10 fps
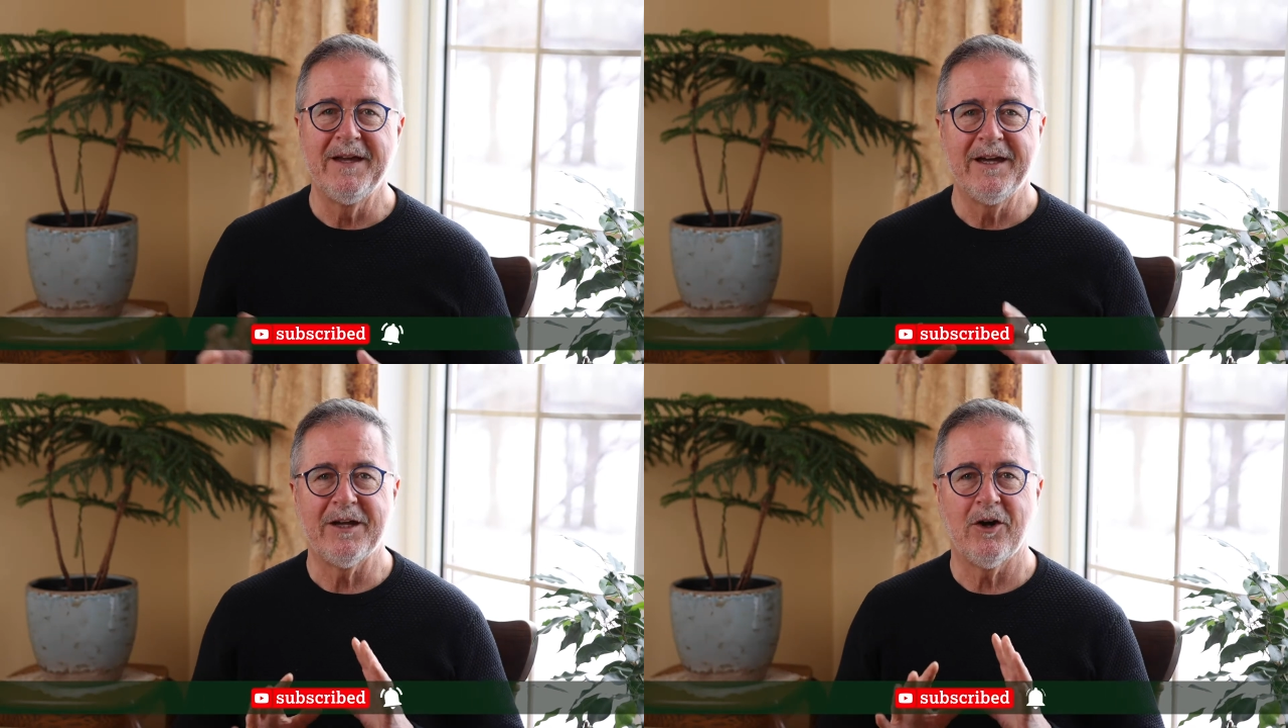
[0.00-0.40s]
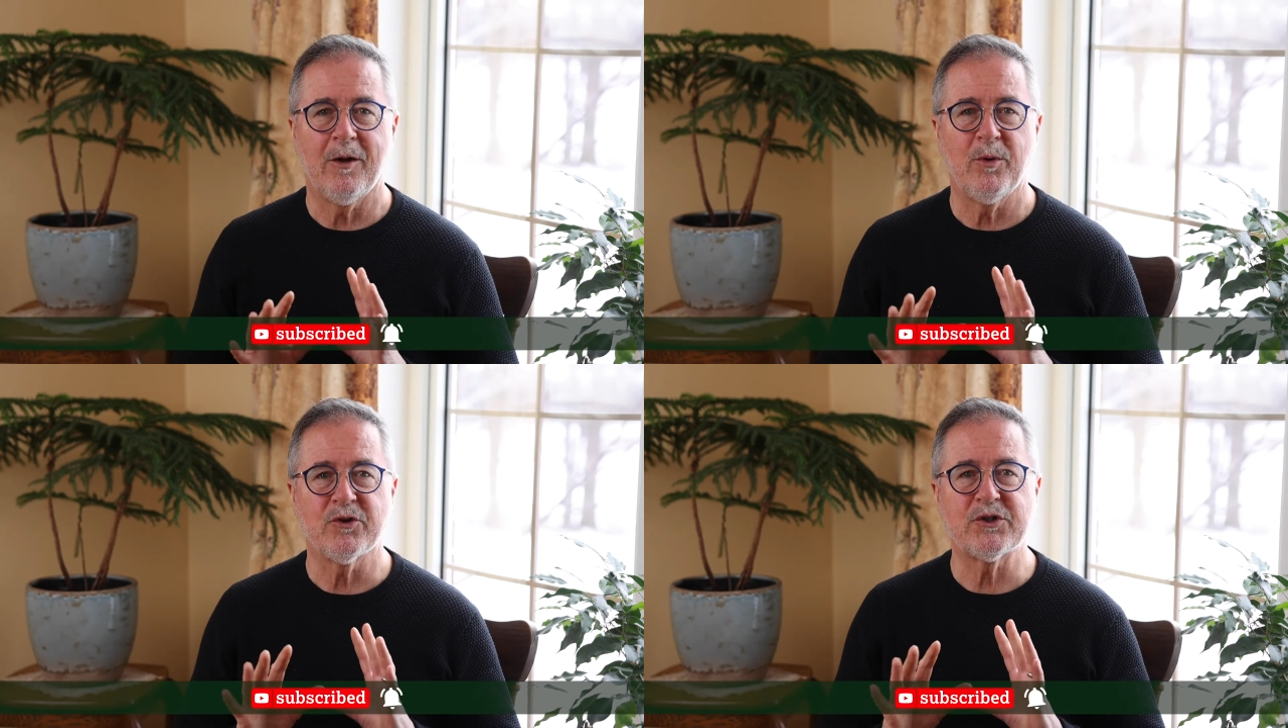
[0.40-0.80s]
and
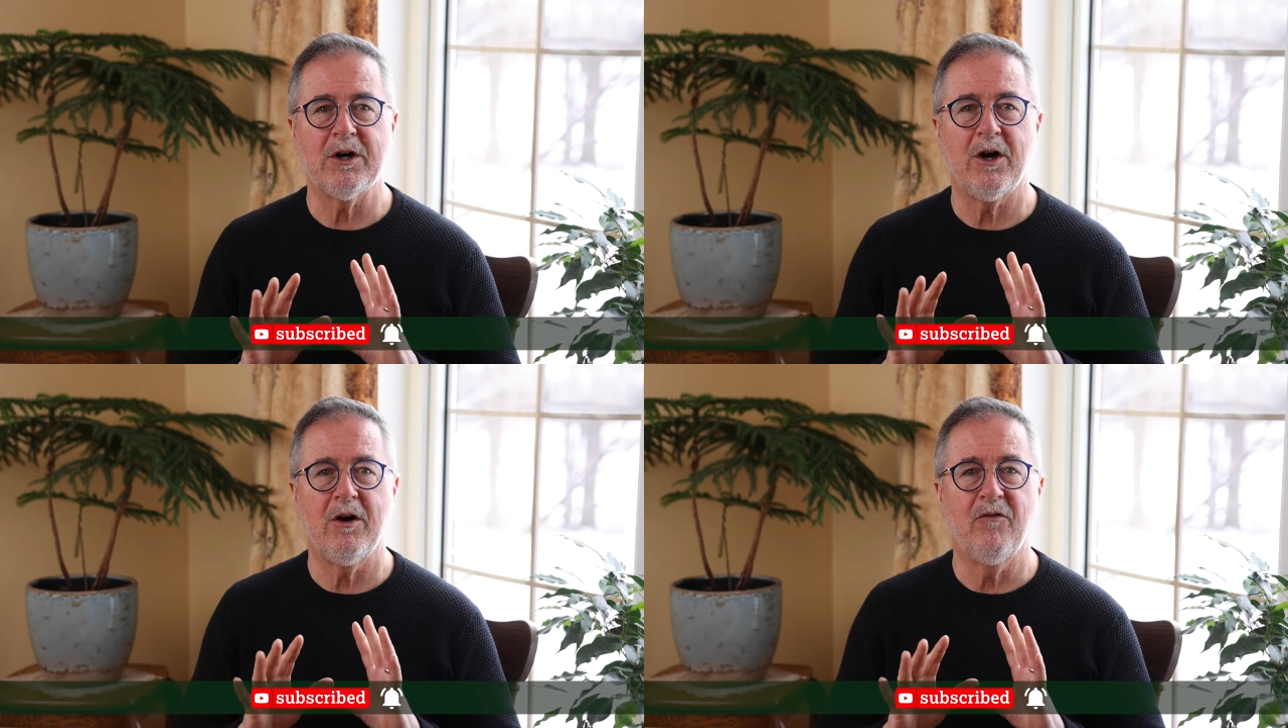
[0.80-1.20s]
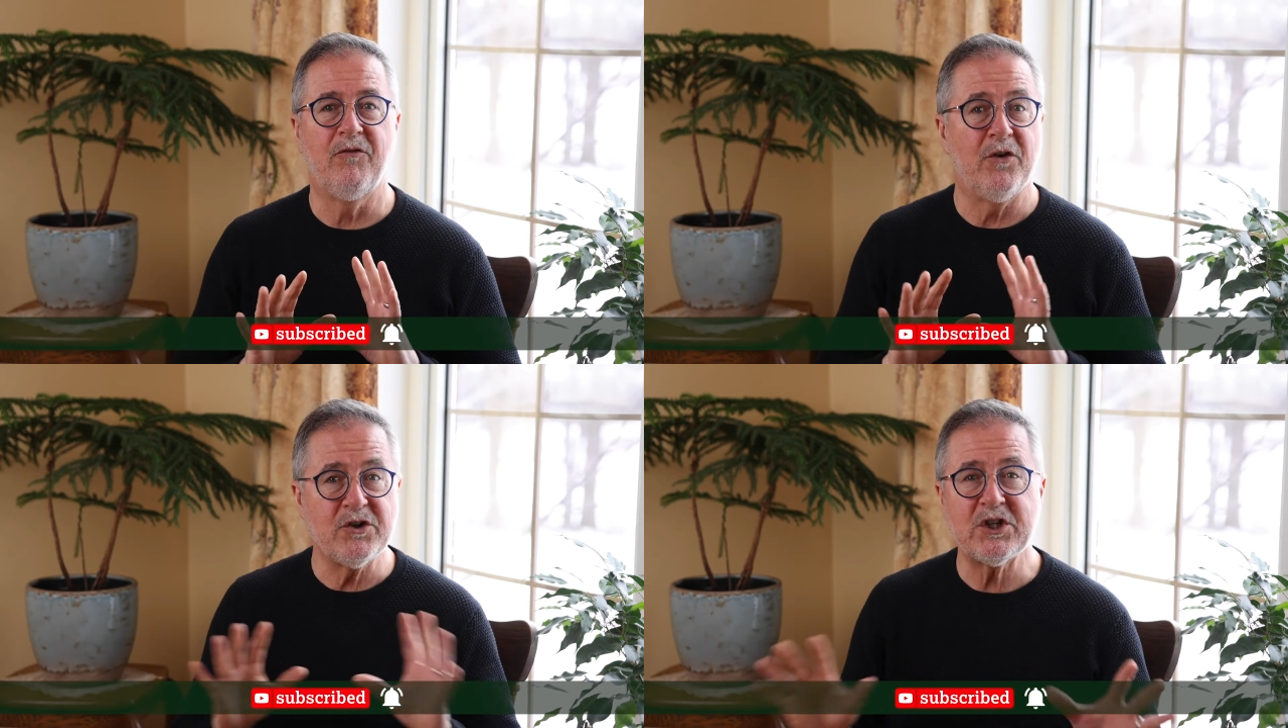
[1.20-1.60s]
almost
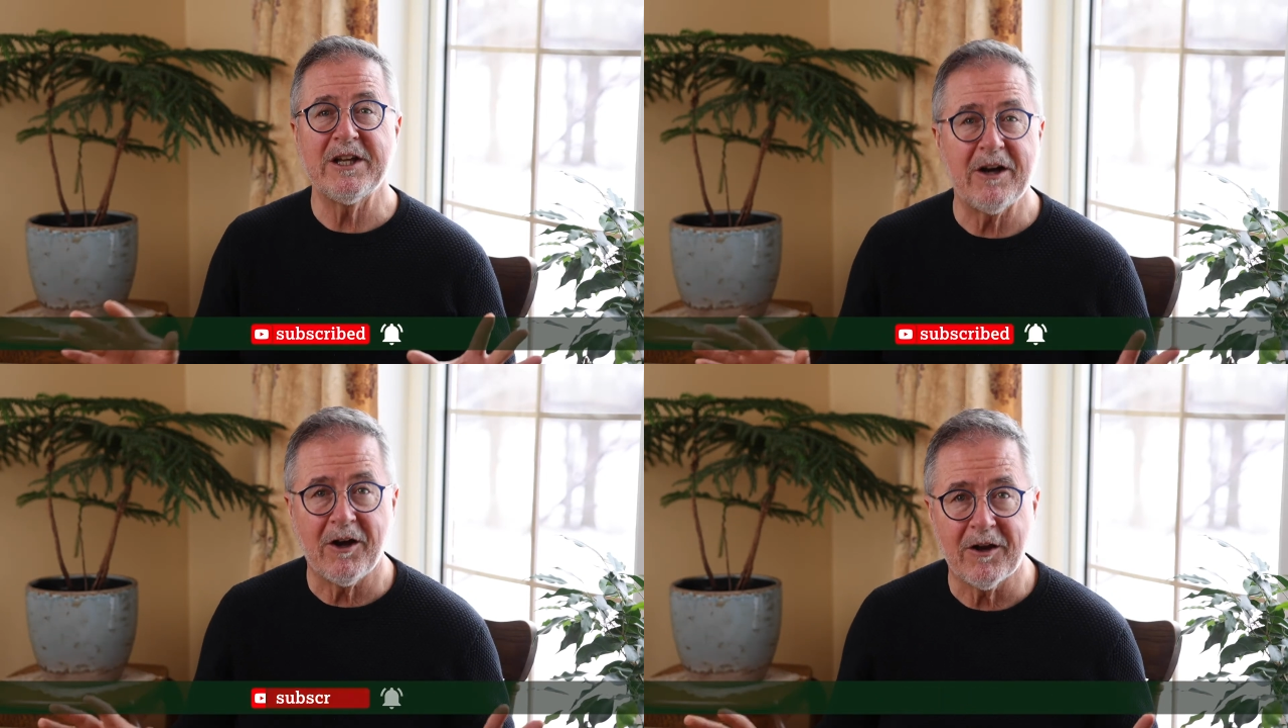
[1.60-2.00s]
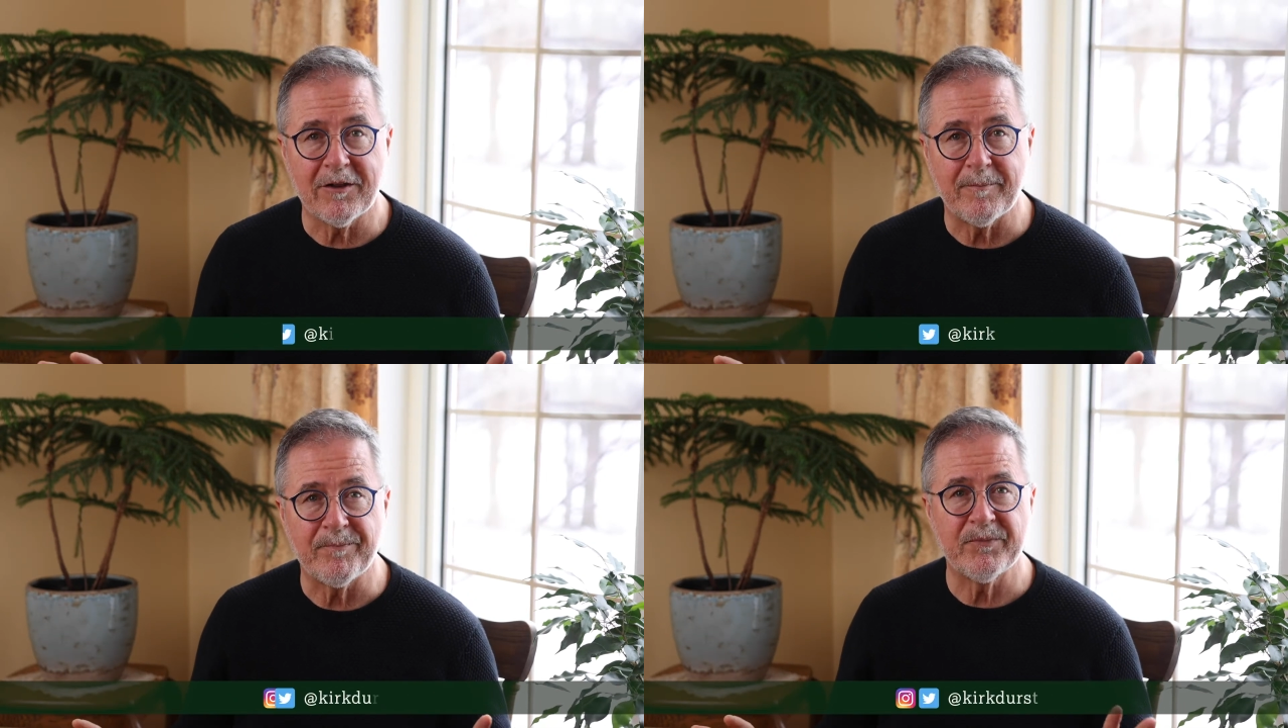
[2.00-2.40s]
virtually all of
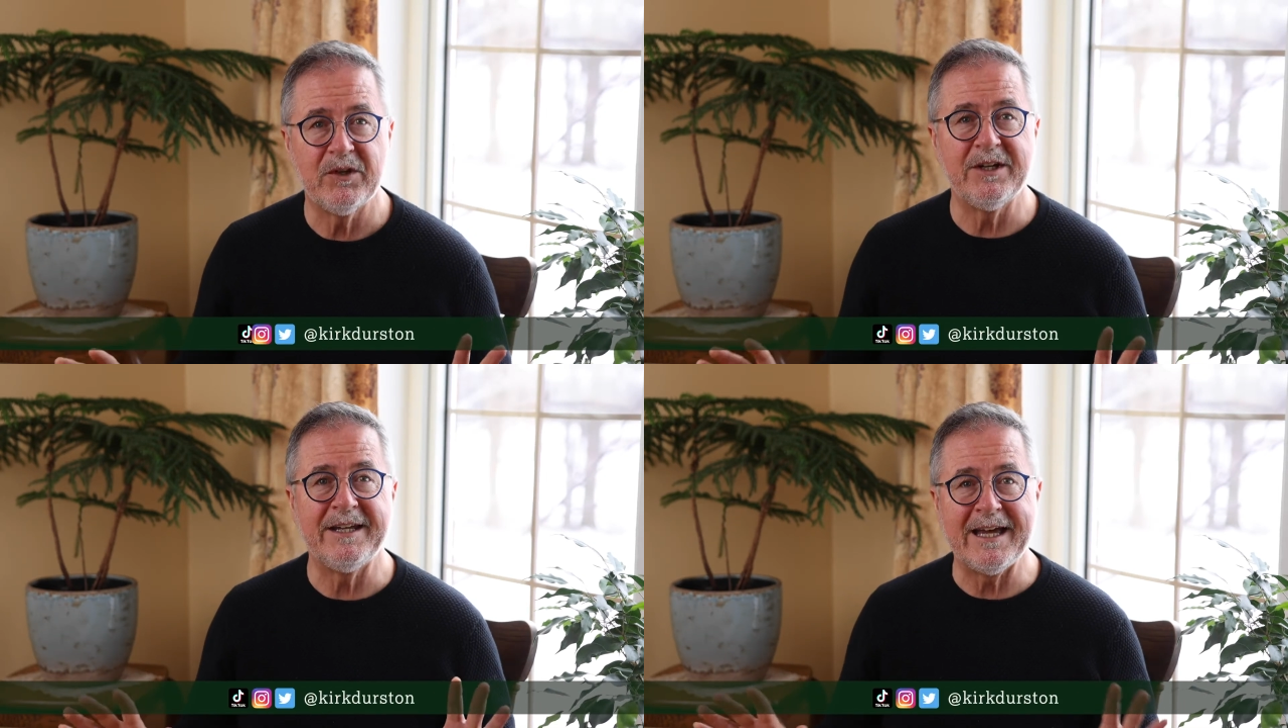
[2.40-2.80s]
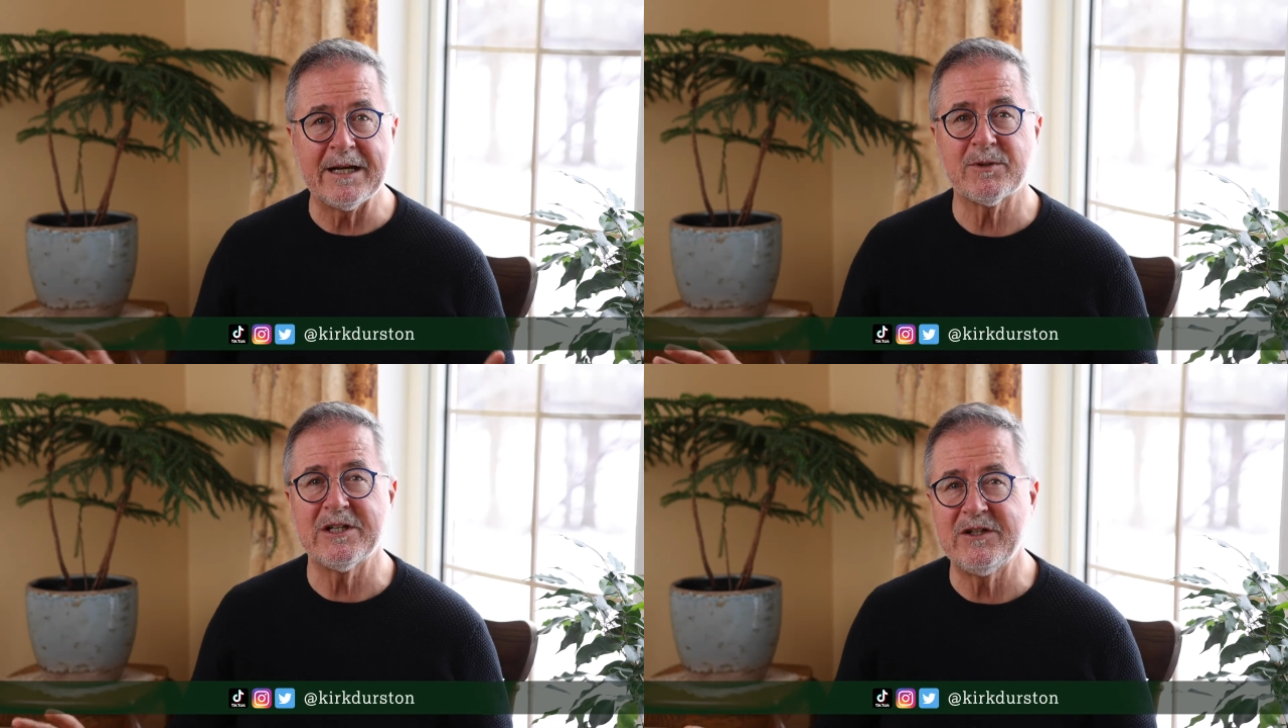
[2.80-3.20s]
them
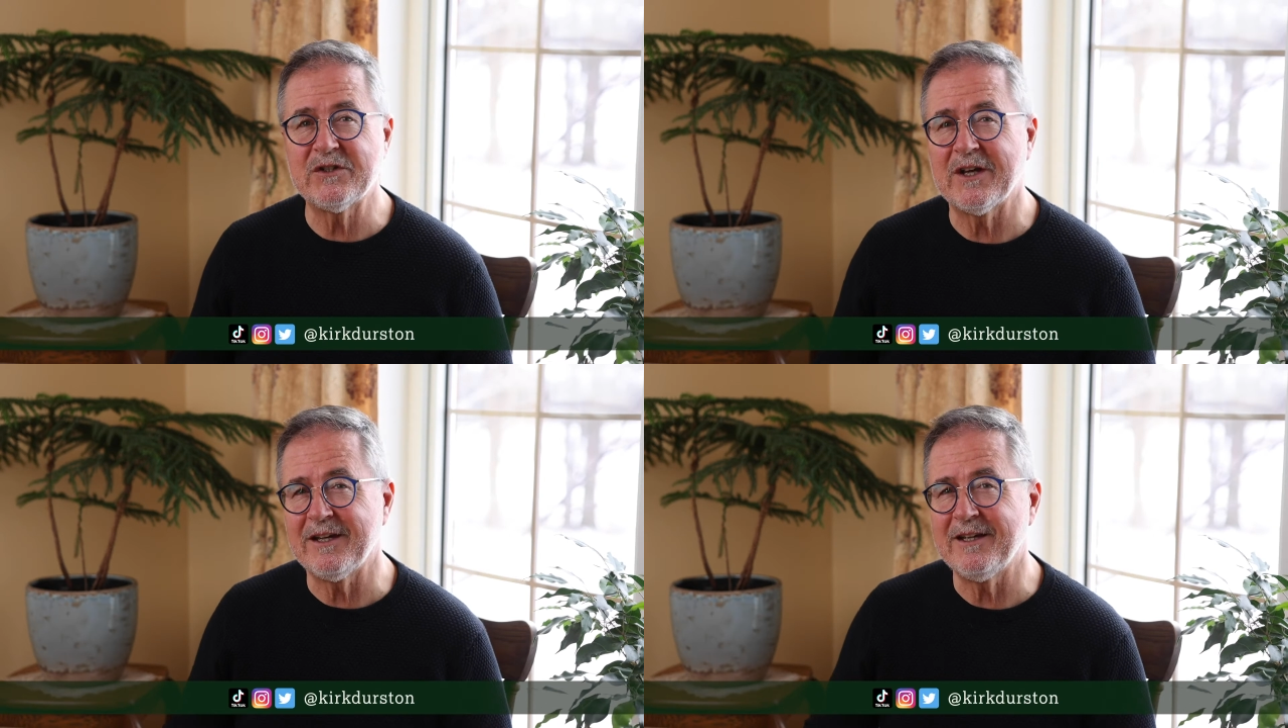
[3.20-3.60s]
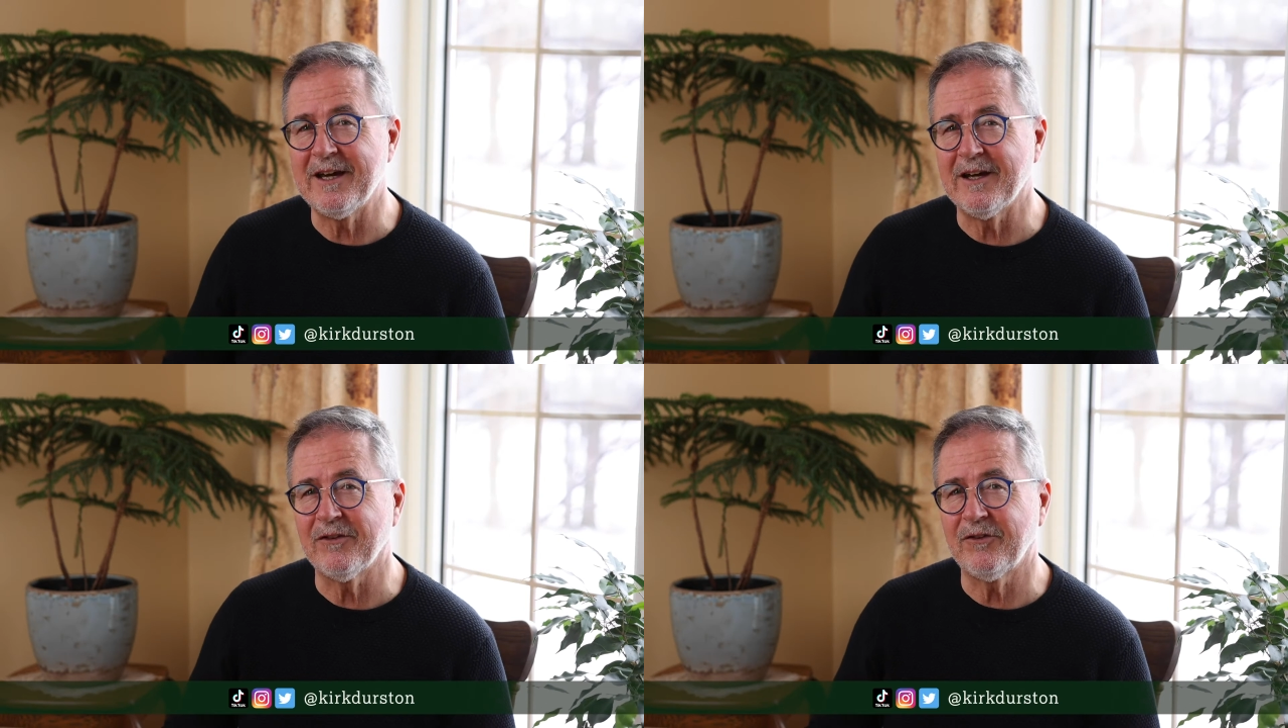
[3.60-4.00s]
unanimously say
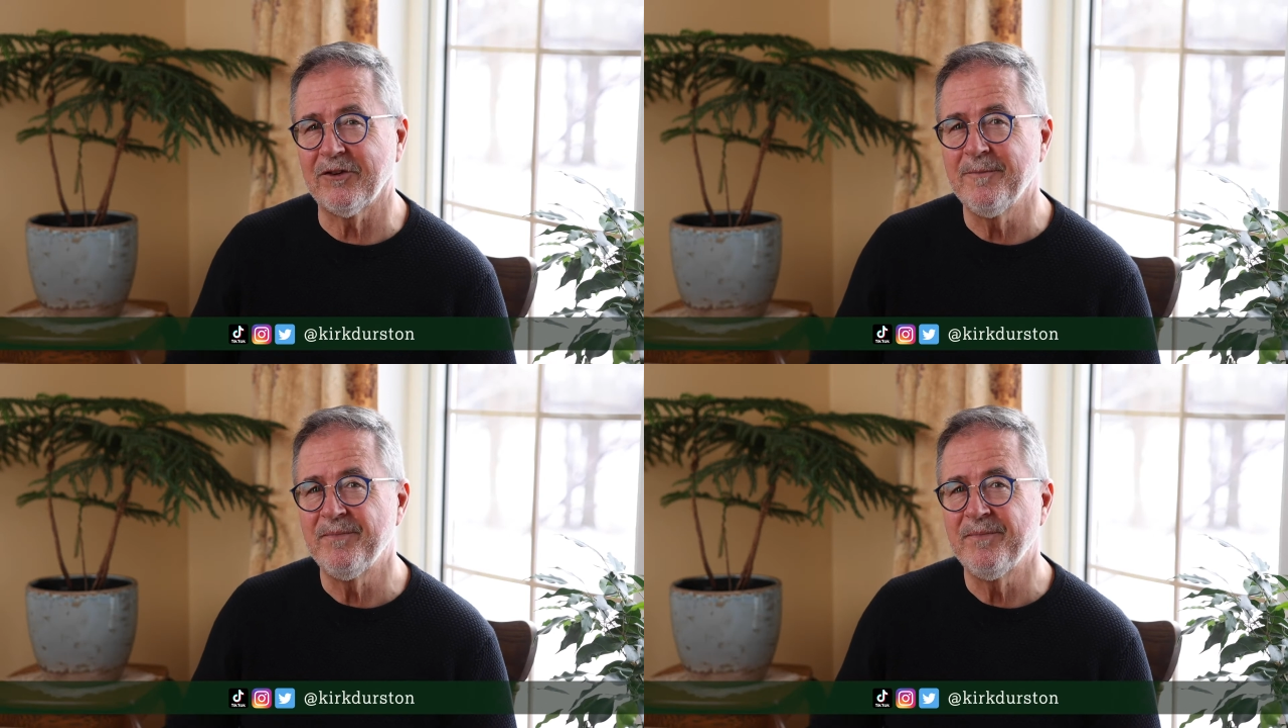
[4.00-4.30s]
yes,